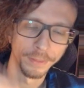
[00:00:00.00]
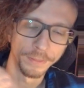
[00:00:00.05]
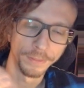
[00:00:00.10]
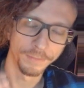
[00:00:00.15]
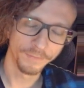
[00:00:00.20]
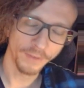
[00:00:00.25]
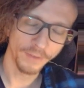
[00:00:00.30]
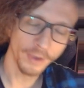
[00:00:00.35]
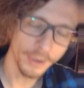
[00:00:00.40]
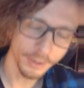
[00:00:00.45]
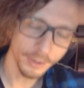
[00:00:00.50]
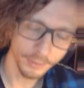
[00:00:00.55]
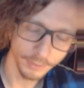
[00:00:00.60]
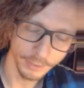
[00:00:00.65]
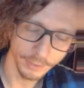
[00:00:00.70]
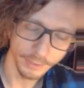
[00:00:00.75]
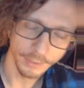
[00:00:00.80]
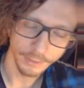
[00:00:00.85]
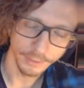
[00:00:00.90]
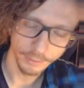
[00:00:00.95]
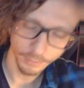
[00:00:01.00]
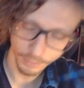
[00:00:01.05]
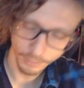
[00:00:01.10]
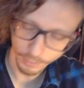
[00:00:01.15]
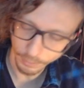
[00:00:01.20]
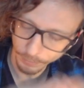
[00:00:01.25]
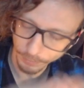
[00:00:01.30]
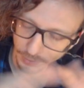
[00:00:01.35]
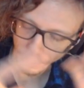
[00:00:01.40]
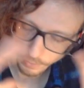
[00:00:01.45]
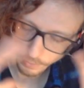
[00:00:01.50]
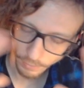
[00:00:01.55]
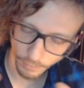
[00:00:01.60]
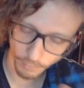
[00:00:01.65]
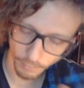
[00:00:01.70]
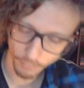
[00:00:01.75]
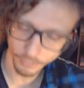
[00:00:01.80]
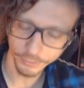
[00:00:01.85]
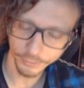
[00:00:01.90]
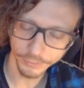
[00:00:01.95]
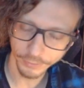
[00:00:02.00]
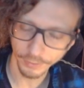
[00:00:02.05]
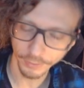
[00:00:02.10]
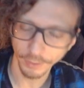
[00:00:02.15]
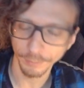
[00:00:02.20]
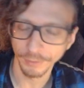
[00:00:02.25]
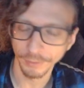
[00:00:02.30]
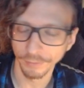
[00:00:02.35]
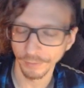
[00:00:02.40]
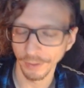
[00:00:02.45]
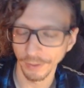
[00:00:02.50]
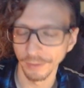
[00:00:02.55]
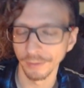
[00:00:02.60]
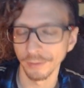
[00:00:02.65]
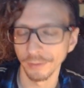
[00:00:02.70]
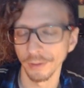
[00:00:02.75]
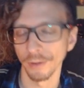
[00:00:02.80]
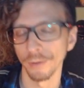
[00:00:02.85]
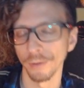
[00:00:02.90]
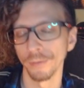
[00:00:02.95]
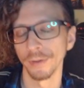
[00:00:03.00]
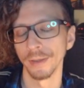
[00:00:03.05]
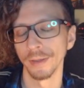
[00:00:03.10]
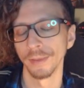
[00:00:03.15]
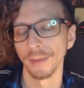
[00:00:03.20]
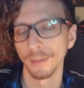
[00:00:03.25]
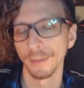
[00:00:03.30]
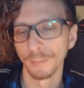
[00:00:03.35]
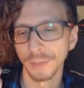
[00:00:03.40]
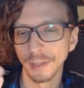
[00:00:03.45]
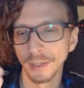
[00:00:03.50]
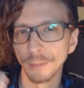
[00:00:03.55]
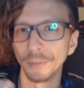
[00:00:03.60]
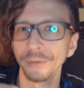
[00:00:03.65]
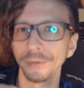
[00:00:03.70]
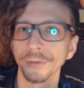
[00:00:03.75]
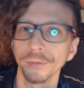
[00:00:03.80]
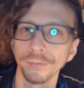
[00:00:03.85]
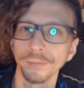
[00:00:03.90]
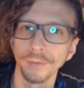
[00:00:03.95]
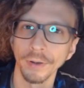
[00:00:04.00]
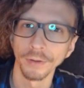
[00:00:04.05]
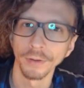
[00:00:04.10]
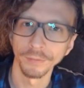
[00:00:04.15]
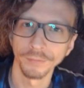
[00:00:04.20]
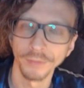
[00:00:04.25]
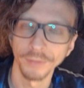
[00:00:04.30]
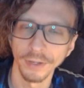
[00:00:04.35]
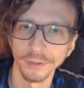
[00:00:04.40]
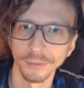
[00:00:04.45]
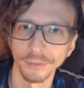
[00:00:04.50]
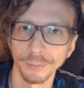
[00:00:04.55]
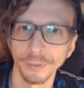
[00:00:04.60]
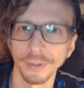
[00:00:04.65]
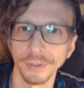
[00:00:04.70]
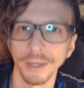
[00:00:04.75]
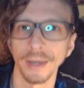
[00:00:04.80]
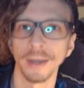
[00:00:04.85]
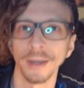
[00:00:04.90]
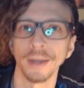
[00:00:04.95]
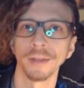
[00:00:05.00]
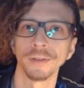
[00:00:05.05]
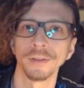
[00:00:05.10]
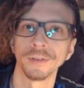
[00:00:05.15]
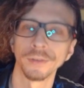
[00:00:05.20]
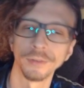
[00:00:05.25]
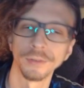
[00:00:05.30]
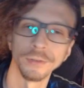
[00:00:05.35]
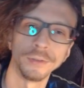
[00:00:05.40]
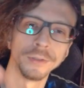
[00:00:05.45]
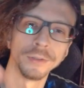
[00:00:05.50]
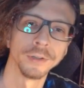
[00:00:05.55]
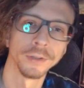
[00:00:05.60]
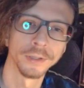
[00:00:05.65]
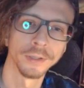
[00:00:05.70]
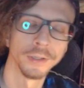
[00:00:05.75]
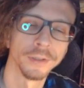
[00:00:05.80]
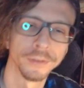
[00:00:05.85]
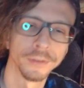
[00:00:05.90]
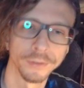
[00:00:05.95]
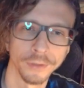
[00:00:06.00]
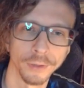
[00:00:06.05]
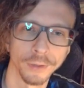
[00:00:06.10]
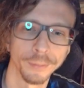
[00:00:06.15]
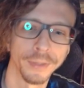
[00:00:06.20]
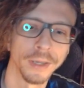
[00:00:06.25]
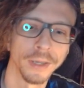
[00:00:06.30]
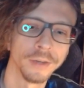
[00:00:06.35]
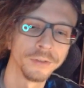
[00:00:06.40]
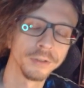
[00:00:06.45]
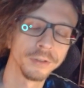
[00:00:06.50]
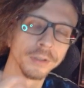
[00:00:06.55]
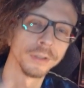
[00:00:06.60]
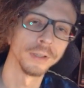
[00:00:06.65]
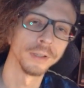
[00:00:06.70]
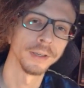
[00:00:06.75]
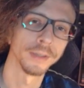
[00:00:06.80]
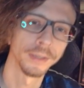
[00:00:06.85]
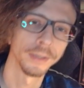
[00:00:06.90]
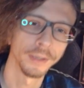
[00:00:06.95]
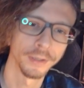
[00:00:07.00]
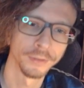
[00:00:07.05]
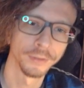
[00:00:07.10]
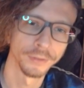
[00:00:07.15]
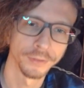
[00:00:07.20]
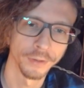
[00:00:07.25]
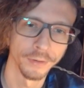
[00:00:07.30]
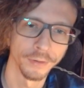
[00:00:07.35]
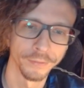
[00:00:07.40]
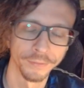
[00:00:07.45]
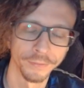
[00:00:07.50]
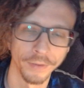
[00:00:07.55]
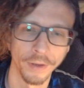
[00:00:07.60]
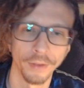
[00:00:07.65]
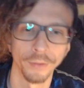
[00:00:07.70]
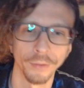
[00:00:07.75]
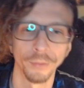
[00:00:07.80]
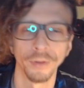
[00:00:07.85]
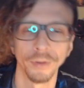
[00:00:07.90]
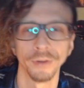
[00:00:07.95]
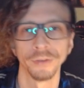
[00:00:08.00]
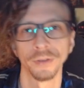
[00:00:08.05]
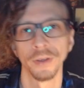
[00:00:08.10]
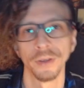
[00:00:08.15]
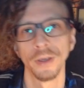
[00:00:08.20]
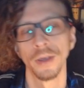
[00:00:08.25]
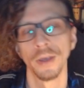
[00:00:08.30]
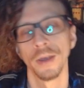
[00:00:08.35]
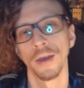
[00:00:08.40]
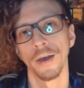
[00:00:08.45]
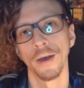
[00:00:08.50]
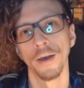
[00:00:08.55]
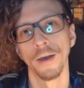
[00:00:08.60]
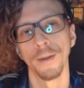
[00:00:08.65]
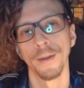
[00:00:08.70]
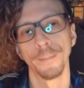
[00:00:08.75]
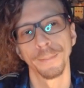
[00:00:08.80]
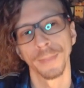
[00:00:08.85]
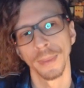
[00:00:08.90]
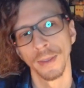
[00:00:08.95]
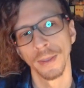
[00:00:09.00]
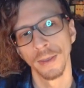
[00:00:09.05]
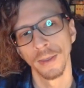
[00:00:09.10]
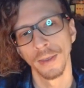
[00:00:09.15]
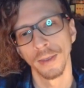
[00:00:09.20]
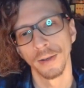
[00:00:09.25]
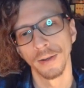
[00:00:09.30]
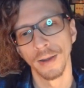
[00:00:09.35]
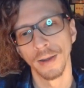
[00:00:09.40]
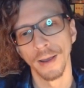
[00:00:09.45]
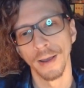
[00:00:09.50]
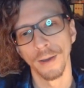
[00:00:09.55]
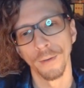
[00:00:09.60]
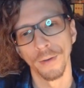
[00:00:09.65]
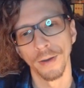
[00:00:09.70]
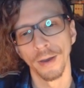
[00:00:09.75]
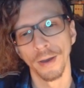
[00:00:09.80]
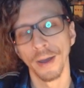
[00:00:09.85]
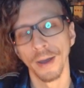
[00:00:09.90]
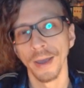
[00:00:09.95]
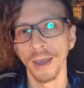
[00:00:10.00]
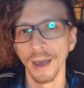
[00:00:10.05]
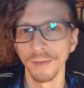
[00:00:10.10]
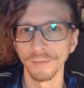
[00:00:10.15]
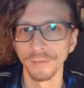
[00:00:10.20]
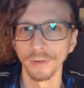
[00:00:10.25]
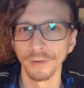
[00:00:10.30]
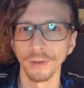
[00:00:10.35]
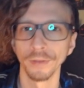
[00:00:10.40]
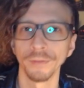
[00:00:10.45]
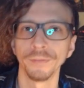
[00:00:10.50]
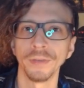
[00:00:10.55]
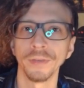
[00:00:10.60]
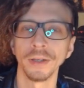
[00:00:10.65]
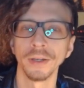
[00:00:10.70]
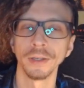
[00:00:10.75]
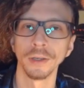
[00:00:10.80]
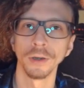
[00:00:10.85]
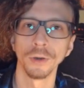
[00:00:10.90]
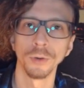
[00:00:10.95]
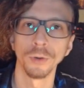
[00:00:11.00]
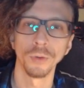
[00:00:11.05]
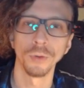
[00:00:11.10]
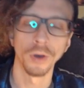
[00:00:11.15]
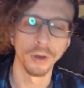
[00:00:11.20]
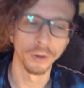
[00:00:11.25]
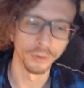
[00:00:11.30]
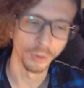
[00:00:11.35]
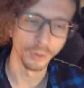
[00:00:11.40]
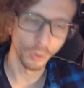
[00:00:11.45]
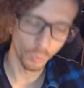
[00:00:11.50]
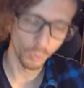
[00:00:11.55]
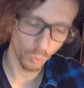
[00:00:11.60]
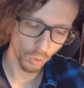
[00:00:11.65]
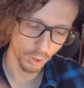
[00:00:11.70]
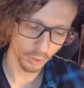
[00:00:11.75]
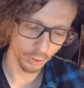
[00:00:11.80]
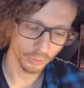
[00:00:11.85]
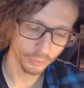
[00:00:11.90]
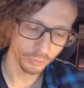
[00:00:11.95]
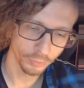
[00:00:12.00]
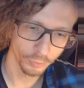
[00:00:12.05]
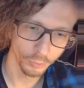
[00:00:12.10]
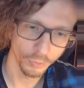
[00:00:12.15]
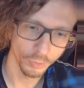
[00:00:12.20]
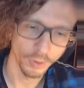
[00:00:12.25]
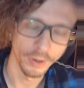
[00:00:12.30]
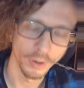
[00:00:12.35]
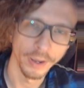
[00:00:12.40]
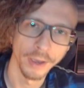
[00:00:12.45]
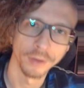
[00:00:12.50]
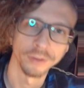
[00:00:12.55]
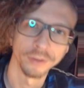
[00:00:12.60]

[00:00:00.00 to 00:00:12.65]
Finally, you're going to be all set up and ready to go and then be able to run Facebook ads to your Kickstarter page to collect Kickstarter followers. Uh, now, uh, I have another video on a walkthrough on how to